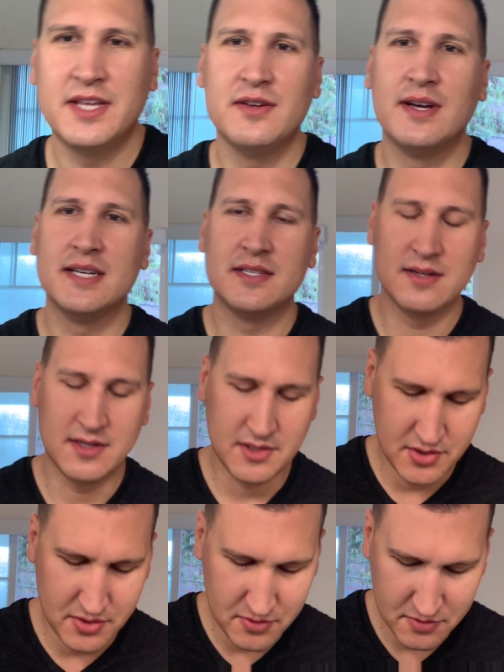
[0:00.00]
you guys aren't
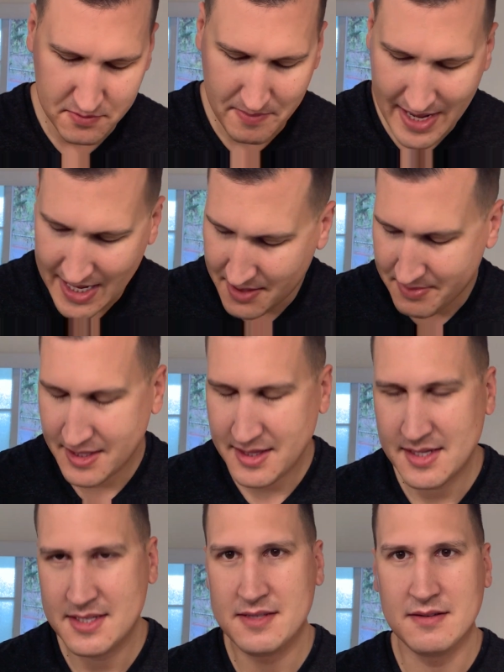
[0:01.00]
too mad about
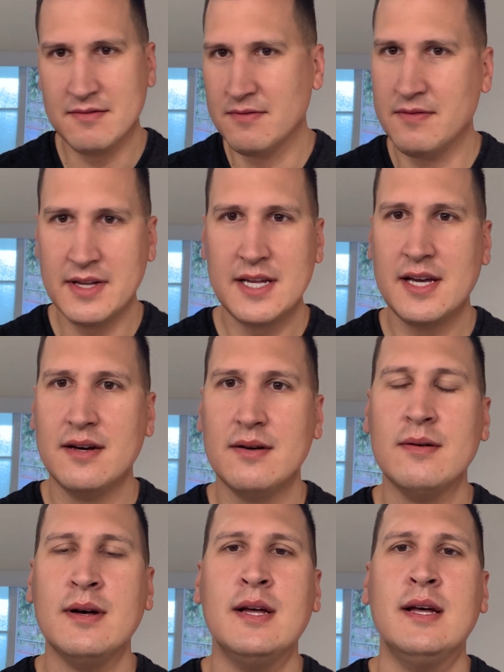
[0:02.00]
this
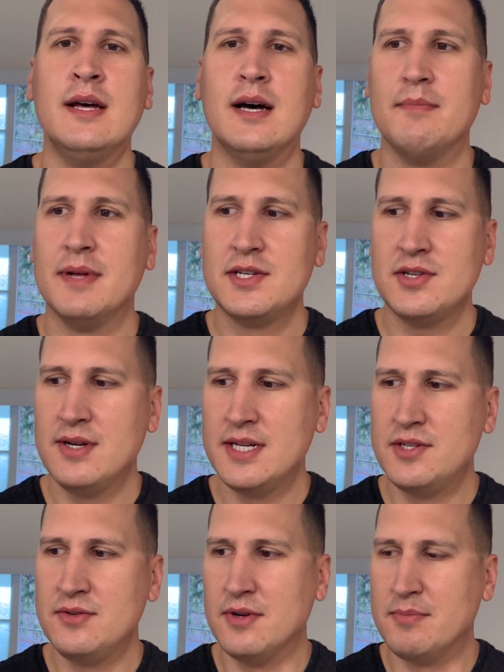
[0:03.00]
video. I'm not trying
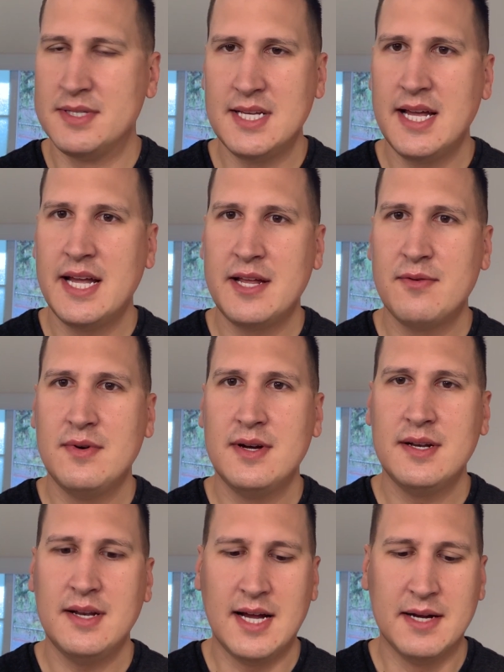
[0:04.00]
to upset
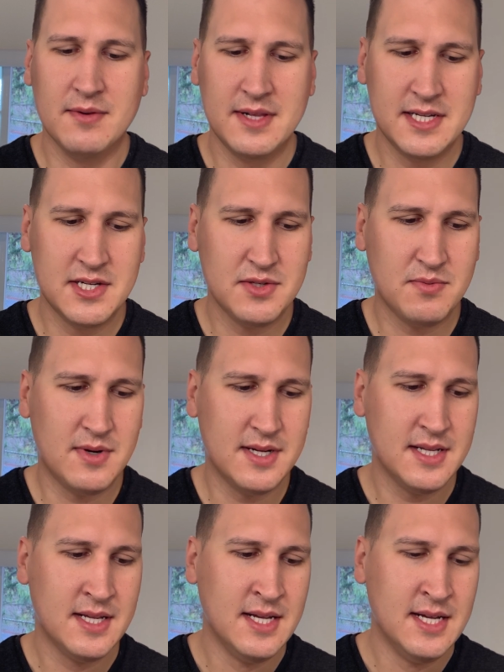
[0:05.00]
anyone. I really just
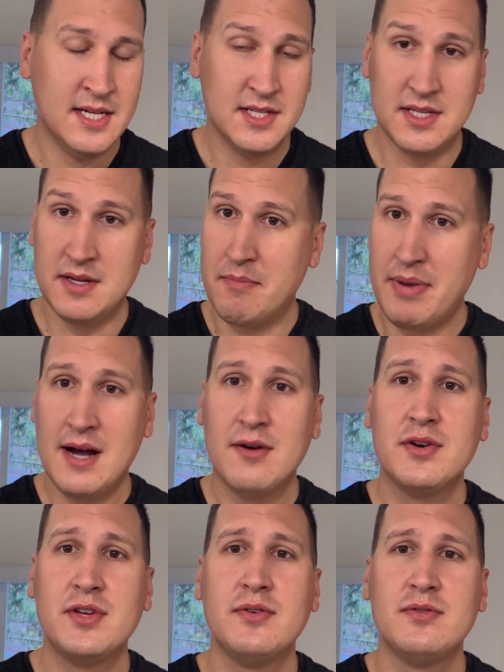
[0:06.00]
want to
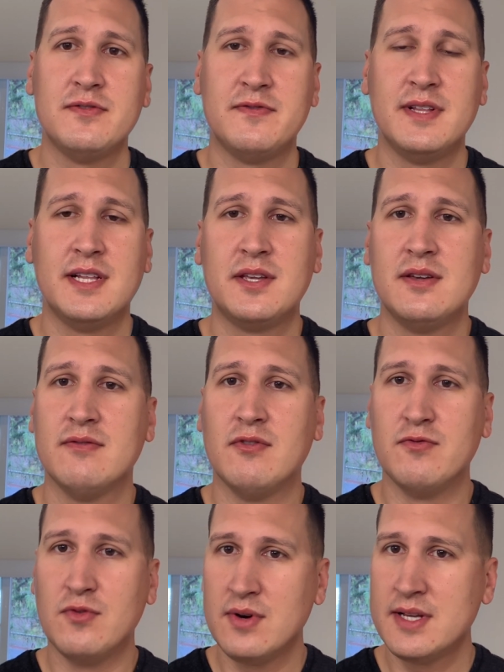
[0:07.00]
empower you to feel like you have a
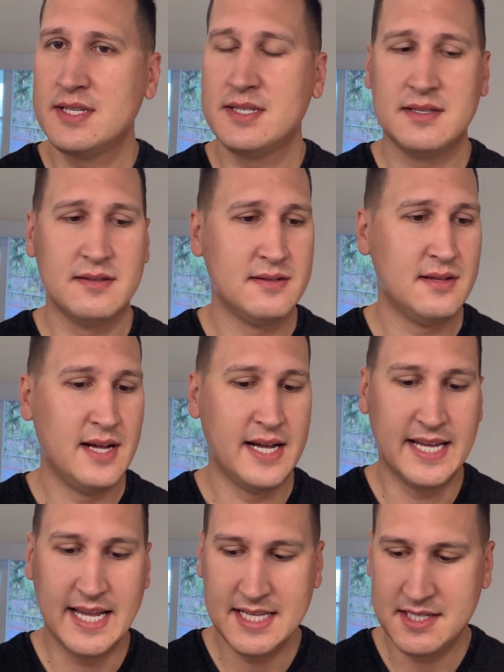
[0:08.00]
voice
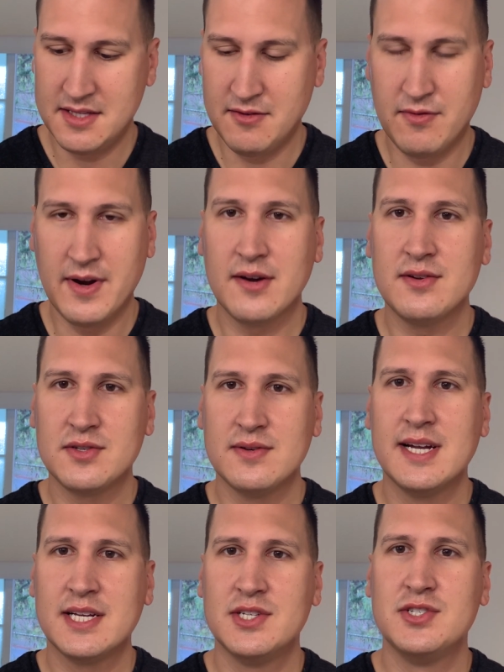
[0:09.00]
against the fragrance
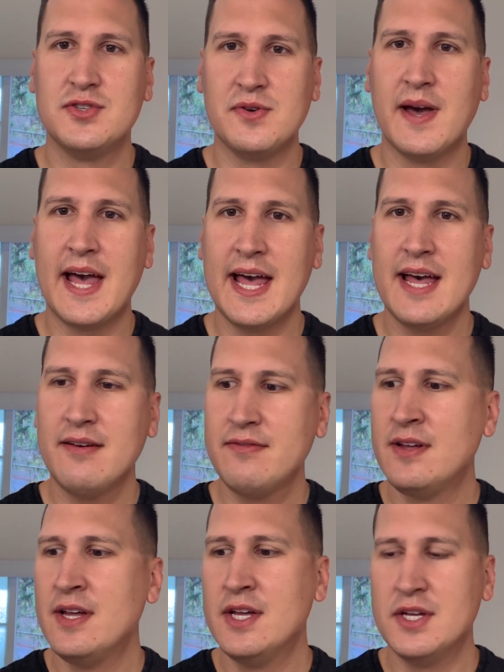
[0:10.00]
reactions you have.
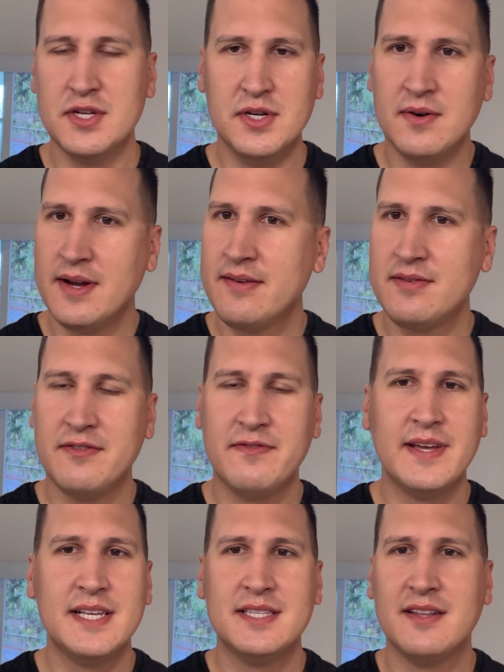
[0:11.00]
You don't have to
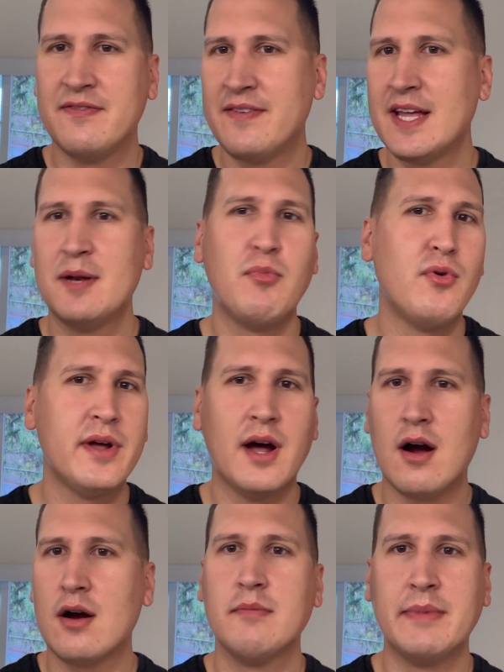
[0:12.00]
face the fanboy
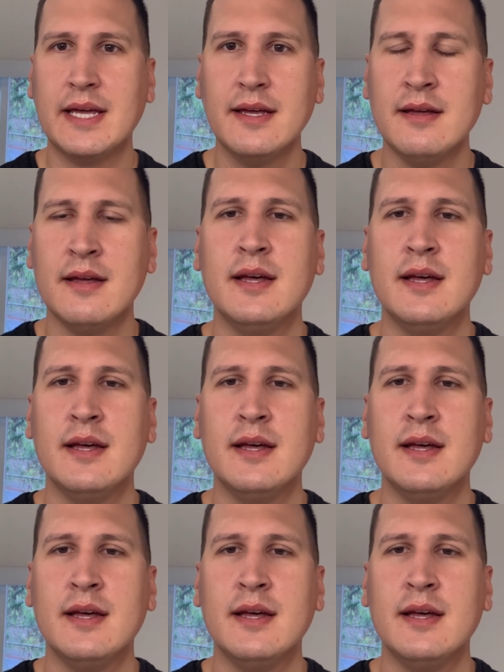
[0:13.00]
army.